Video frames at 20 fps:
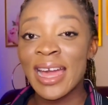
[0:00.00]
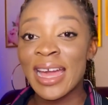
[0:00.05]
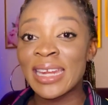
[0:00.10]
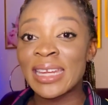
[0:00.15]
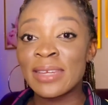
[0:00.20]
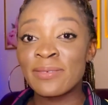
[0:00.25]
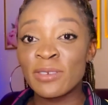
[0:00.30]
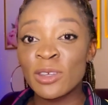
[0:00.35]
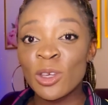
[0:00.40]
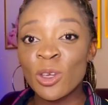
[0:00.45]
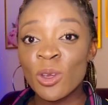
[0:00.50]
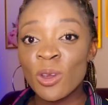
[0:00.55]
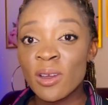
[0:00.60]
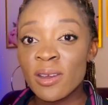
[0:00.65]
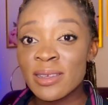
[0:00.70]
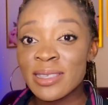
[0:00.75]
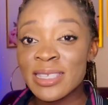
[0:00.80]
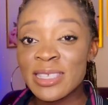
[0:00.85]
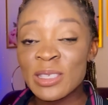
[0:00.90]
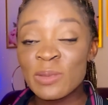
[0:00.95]
and if
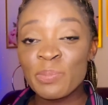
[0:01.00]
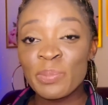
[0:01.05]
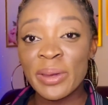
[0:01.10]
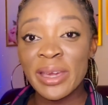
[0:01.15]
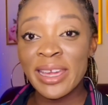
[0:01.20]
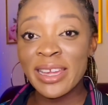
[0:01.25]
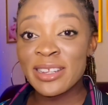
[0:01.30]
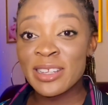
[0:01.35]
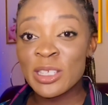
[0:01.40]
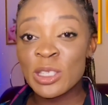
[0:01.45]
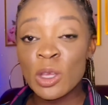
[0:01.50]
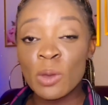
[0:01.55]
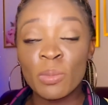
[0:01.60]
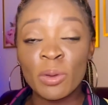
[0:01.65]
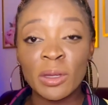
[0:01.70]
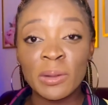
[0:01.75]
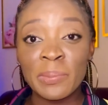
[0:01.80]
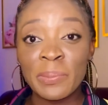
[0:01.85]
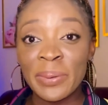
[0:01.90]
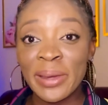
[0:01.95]
yours is pages
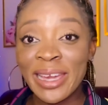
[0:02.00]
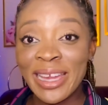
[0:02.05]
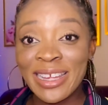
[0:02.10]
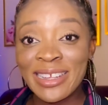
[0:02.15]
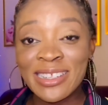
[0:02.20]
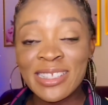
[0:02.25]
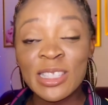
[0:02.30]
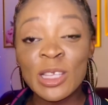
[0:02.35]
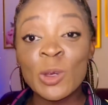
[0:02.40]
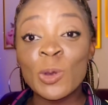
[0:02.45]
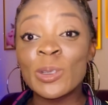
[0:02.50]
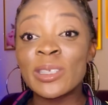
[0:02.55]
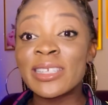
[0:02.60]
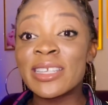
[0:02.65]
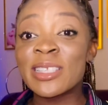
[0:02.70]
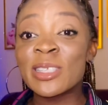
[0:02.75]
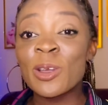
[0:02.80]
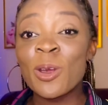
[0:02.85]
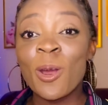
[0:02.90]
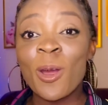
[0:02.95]
upon pages, it could
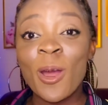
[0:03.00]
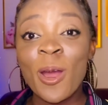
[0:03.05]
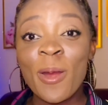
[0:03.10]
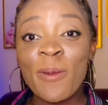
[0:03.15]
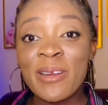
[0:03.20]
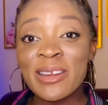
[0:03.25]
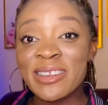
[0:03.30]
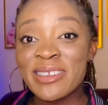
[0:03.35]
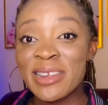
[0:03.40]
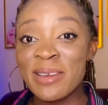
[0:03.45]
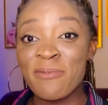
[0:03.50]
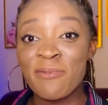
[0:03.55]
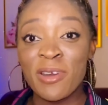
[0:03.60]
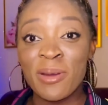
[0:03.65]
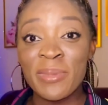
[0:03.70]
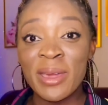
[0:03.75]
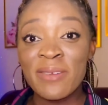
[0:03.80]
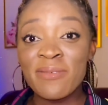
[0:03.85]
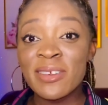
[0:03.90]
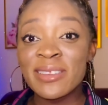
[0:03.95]
discourage them
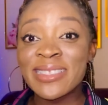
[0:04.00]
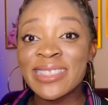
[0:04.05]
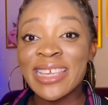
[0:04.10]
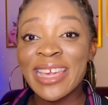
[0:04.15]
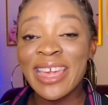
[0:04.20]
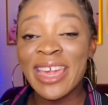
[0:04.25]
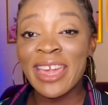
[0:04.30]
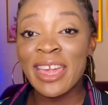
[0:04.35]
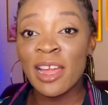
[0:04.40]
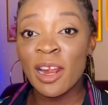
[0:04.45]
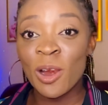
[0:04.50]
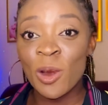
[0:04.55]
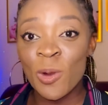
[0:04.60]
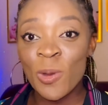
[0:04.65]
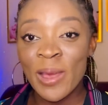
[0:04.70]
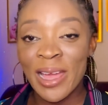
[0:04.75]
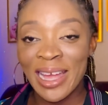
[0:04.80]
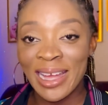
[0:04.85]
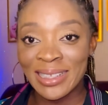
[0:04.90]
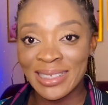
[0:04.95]
from even taking a
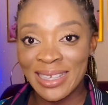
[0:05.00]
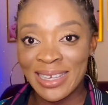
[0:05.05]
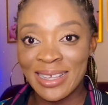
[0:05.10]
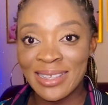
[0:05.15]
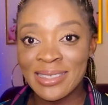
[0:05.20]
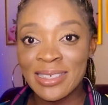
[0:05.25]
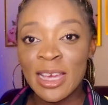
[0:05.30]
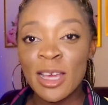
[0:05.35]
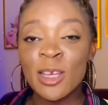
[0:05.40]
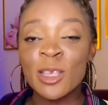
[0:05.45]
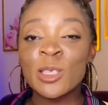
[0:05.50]
look at it.